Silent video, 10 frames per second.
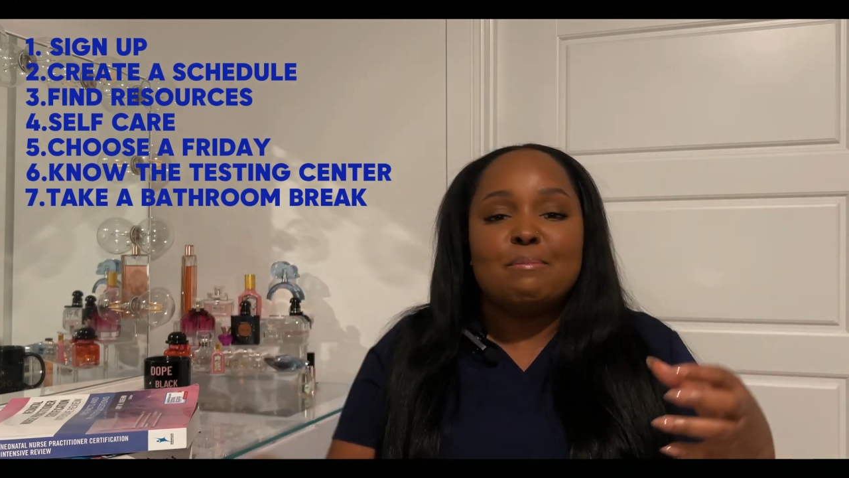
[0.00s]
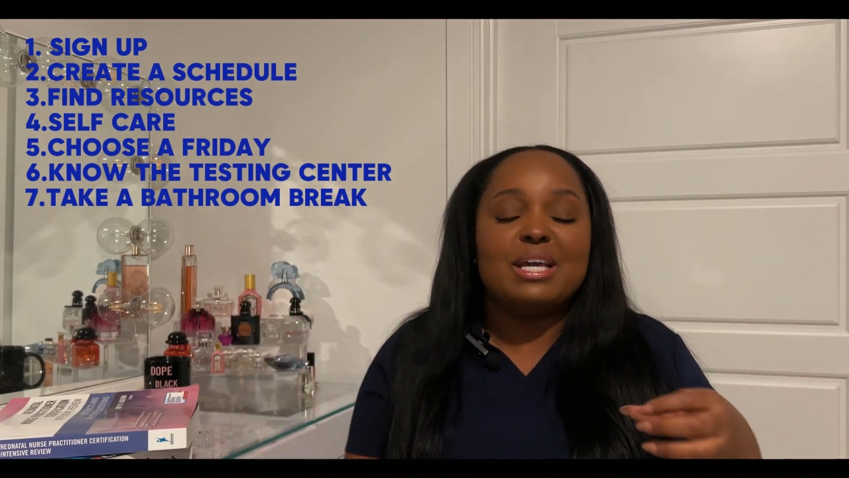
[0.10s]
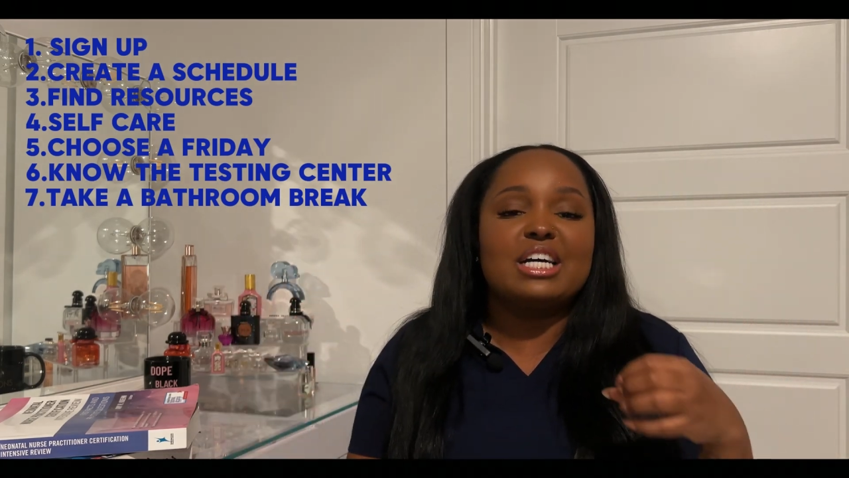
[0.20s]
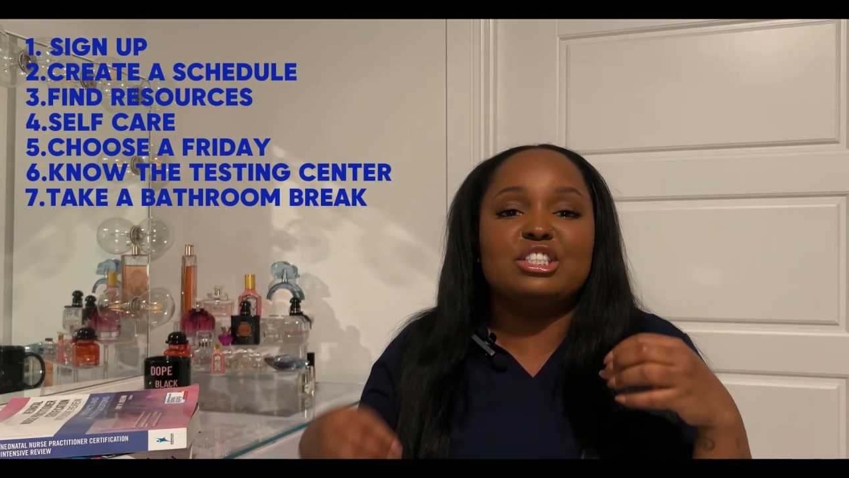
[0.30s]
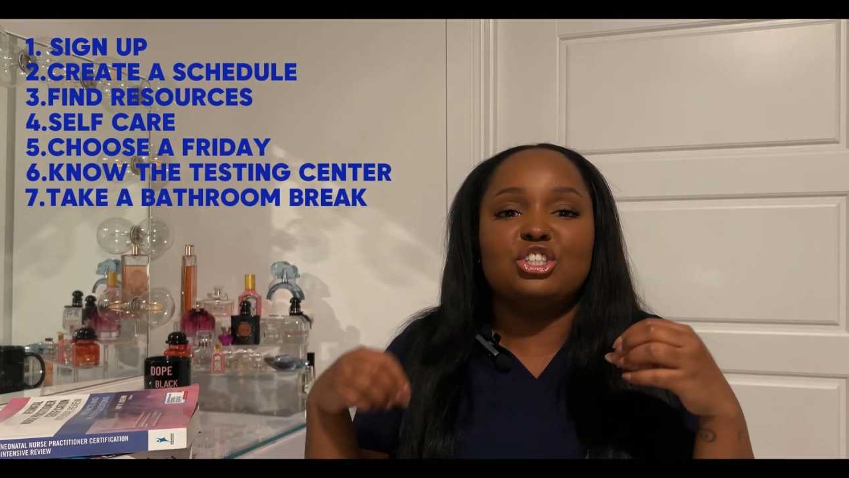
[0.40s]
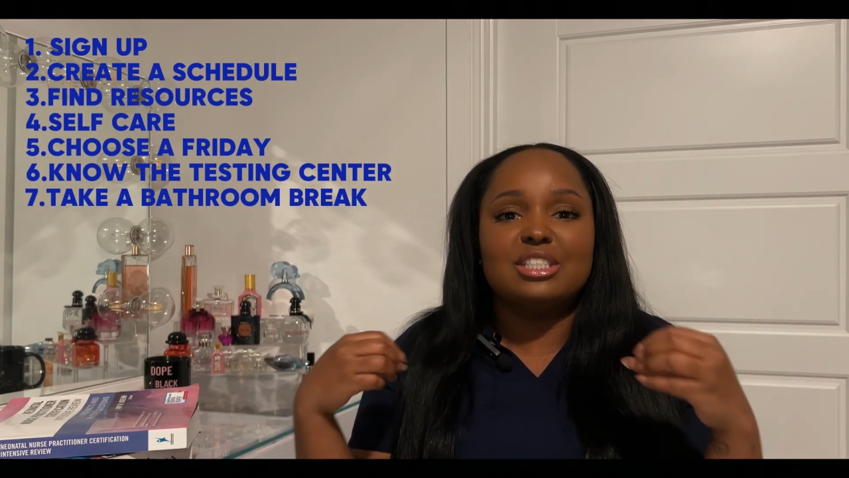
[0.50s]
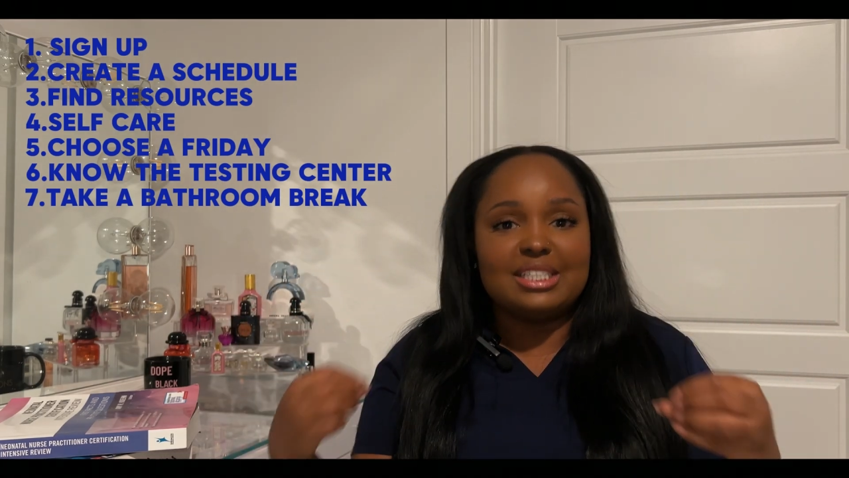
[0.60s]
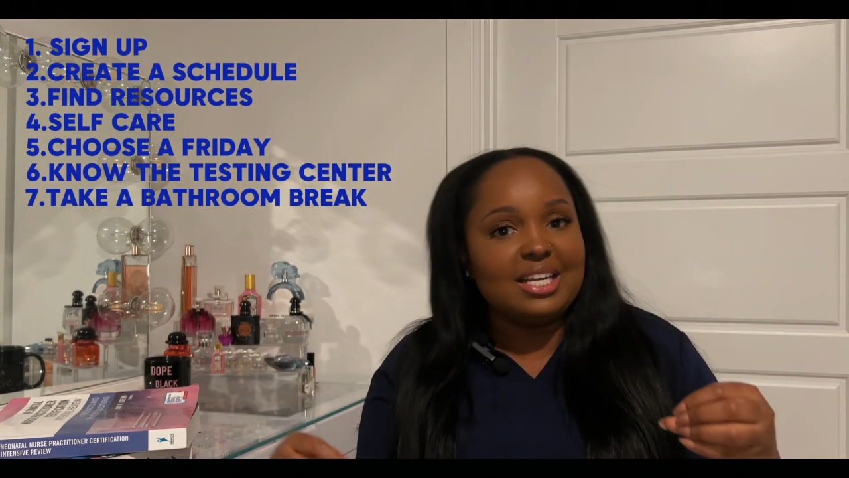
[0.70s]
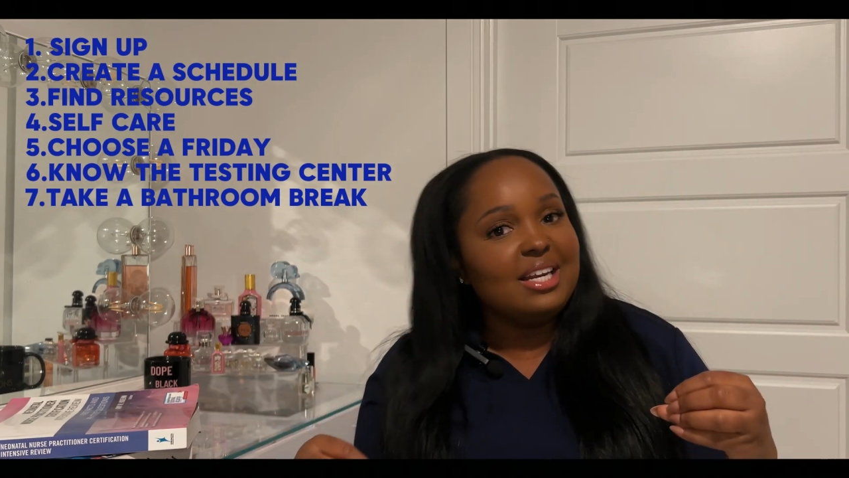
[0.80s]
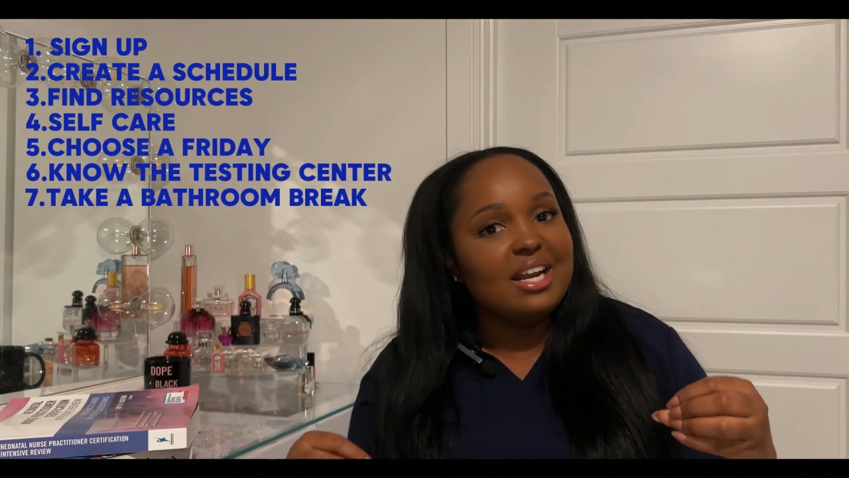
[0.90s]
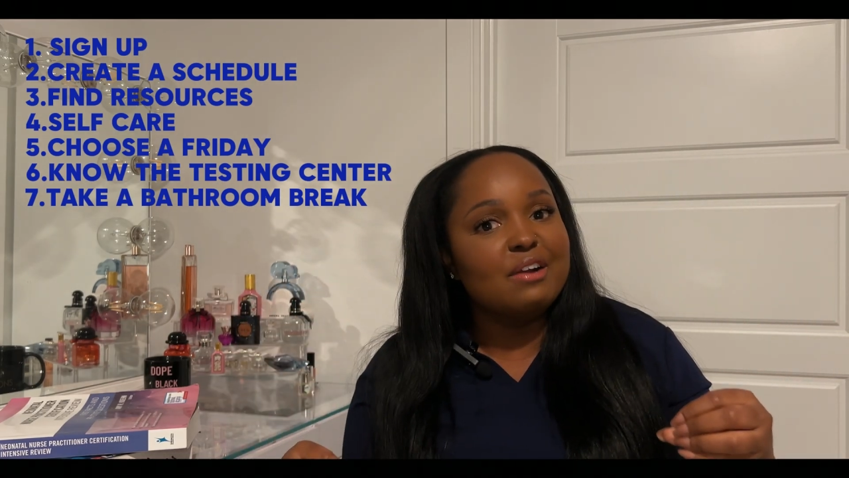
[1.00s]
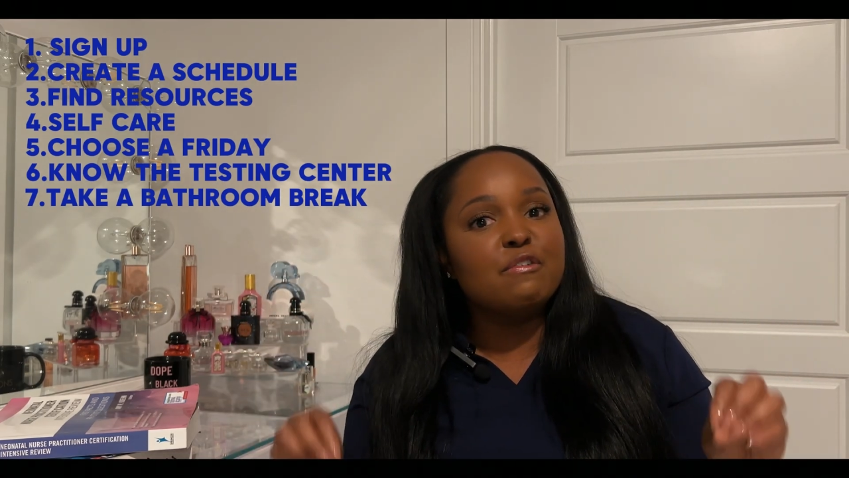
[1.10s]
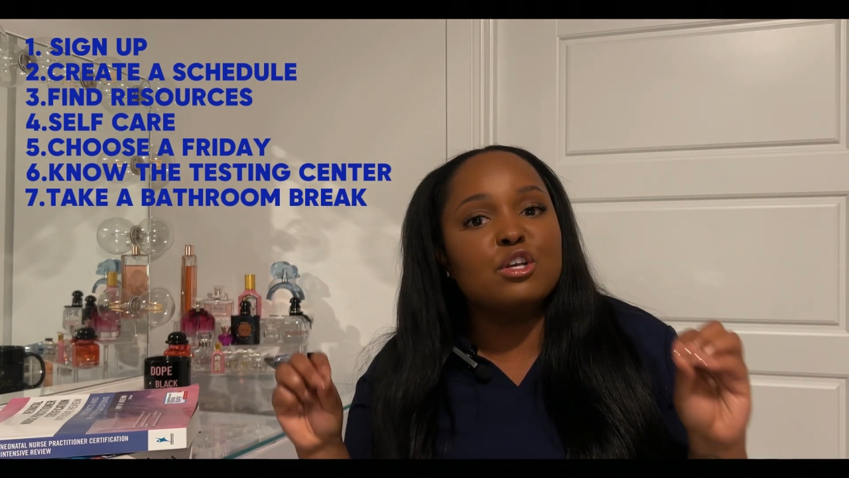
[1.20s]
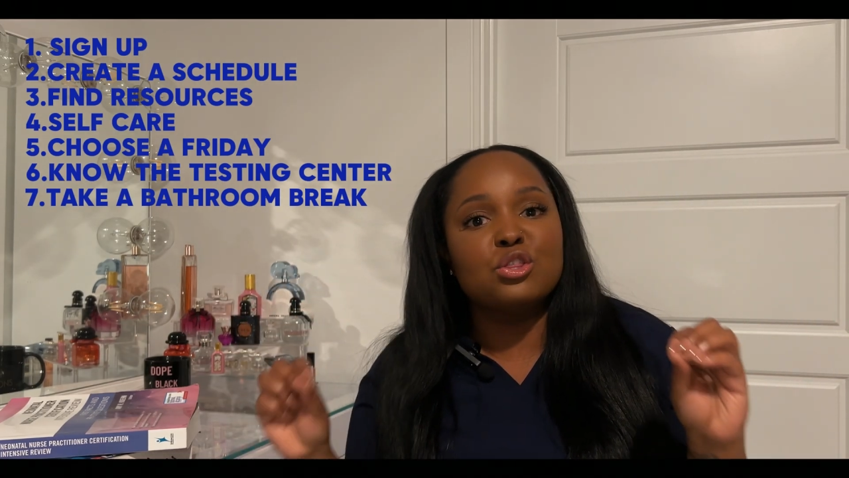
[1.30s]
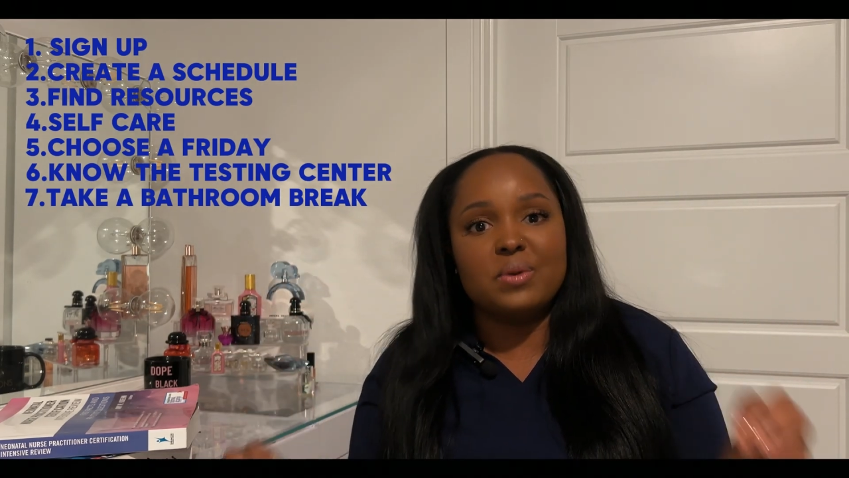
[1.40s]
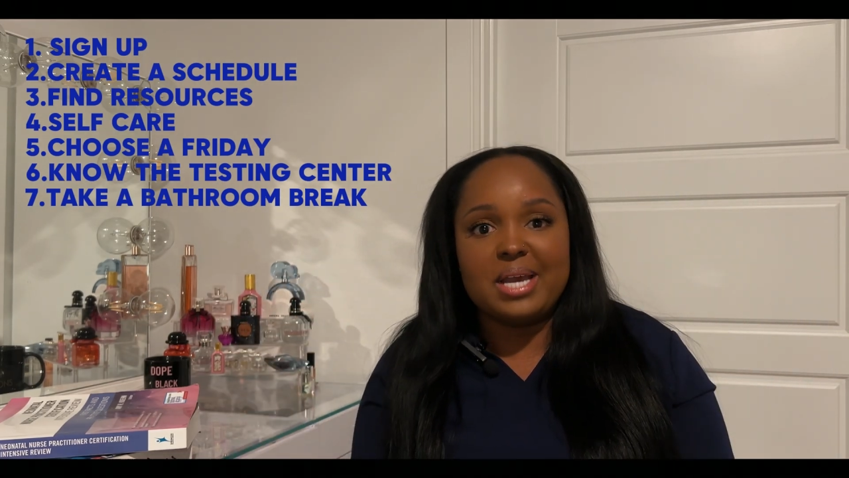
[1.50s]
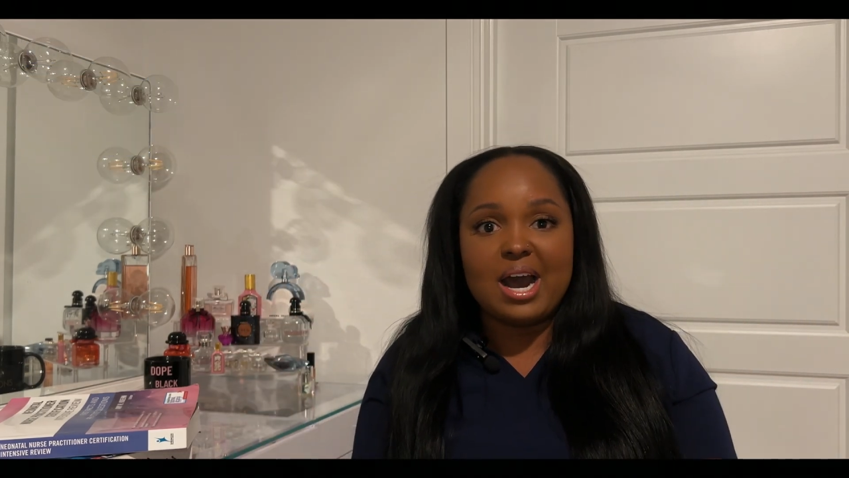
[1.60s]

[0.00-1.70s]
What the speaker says: because you're sitting there for 3